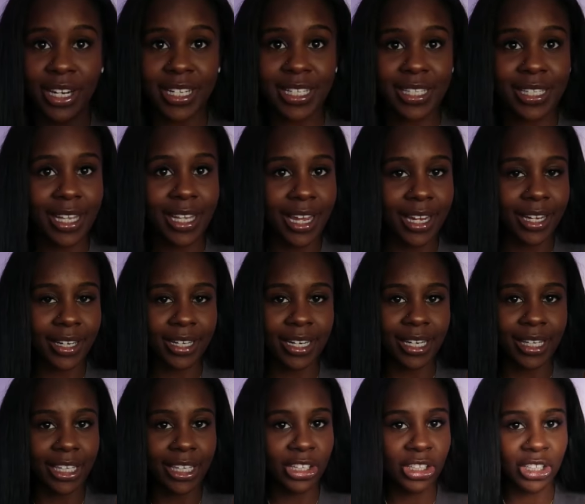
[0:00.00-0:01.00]
It's like
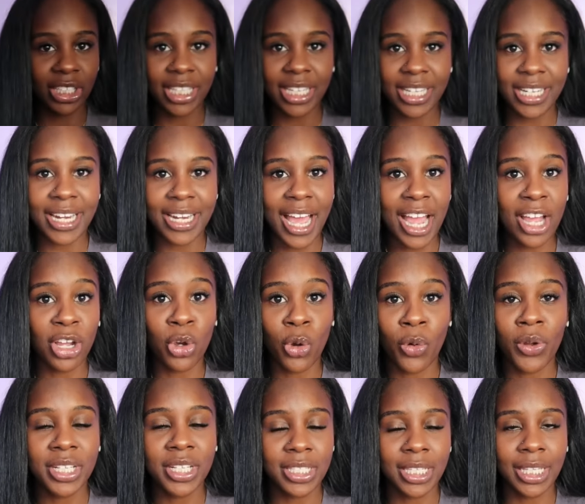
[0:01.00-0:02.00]
literally not
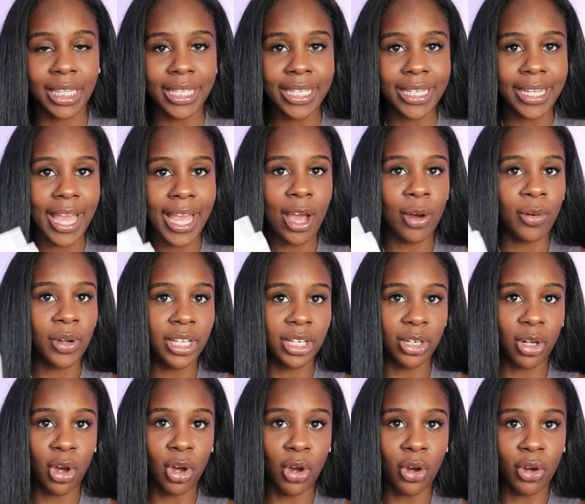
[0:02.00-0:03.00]
going to leak out
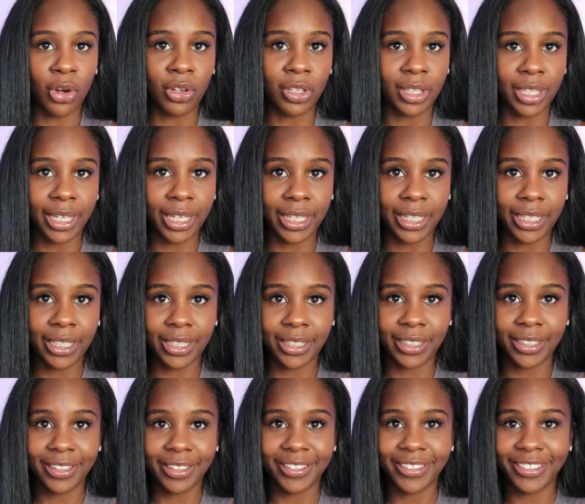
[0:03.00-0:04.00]
at all. Like
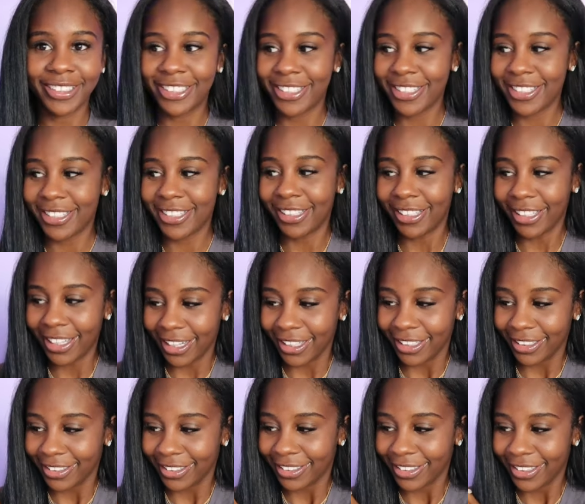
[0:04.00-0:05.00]
just look
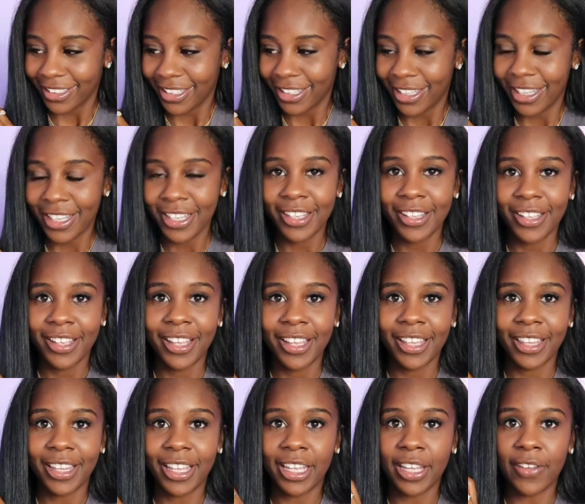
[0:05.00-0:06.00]
at it.
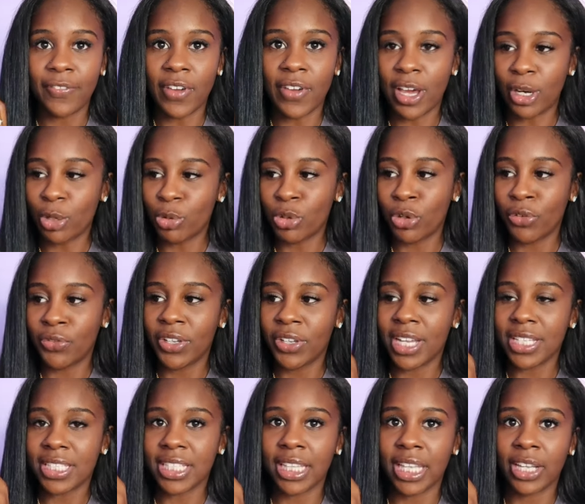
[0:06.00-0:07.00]
Like if, I don't know if you
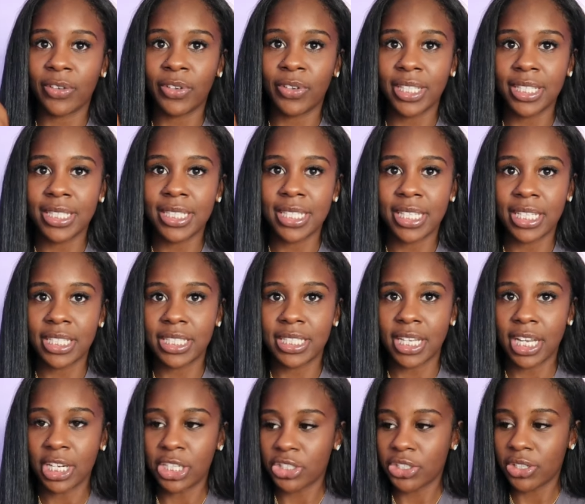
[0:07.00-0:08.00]
guys can like really see the
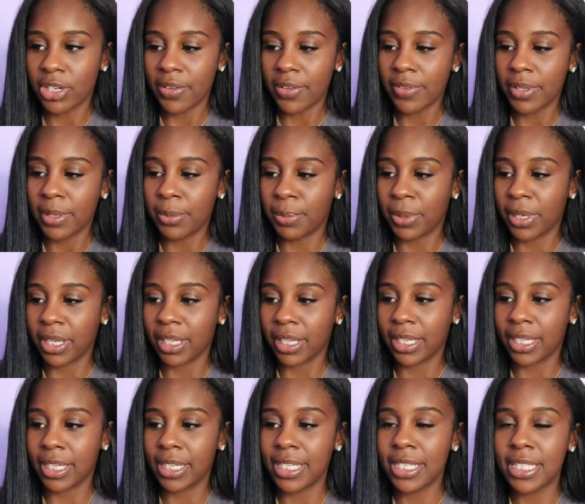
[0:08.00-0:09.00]
texture of it,
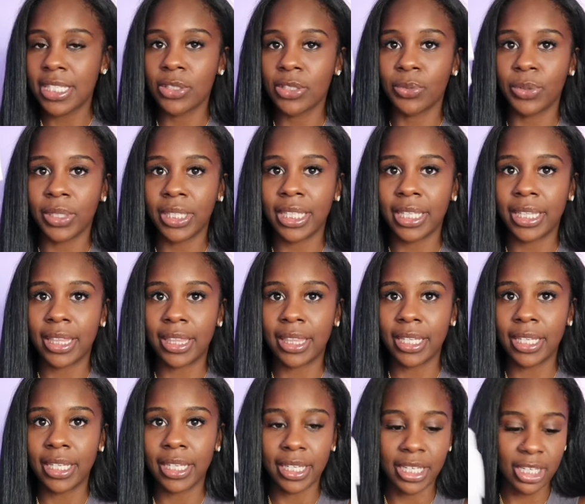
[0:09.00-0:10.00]
but it's really
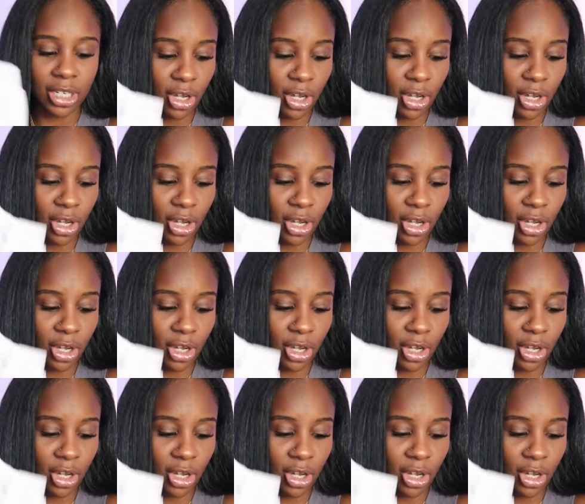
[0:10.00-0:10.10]
thick.